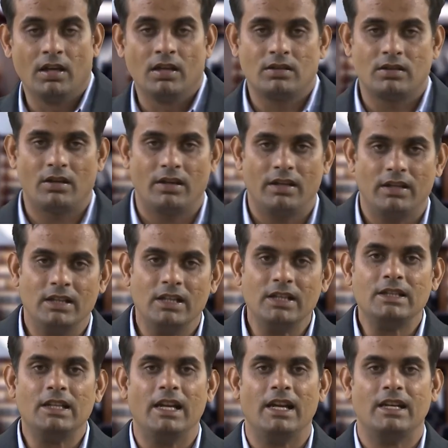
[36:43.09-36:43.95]
So, in
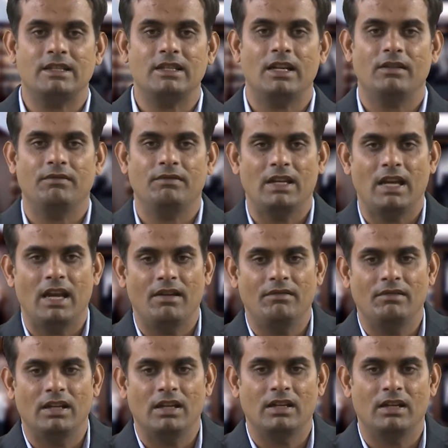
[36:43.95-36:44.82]
this lecture we
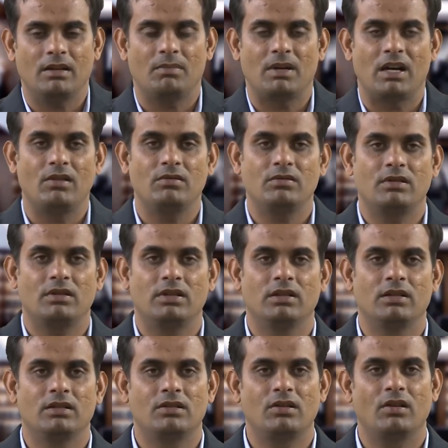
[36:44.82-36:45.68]
have learned about
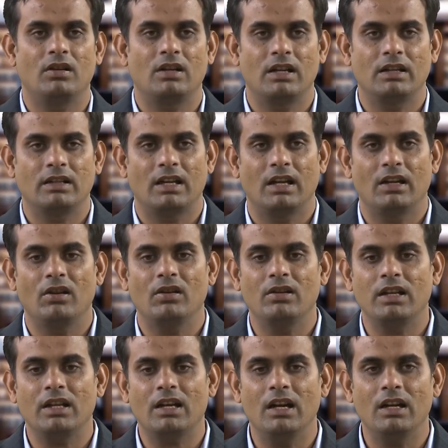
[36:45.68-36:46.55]
Jordan
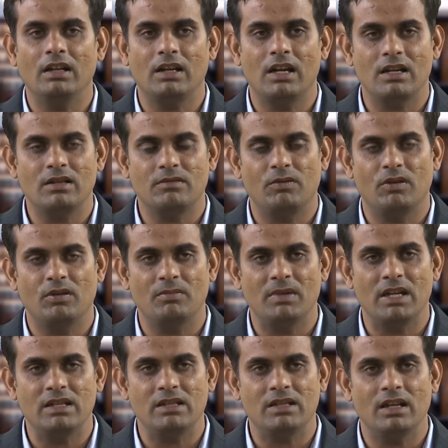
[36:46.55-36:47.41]
canonical
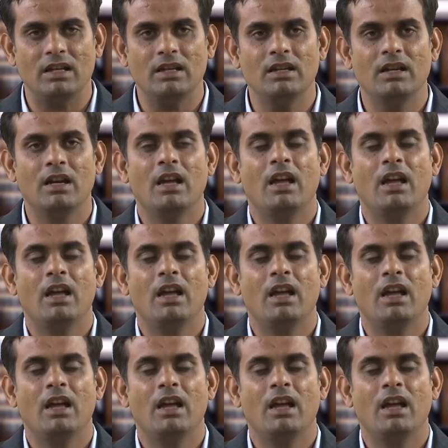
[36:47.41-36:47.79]
transformation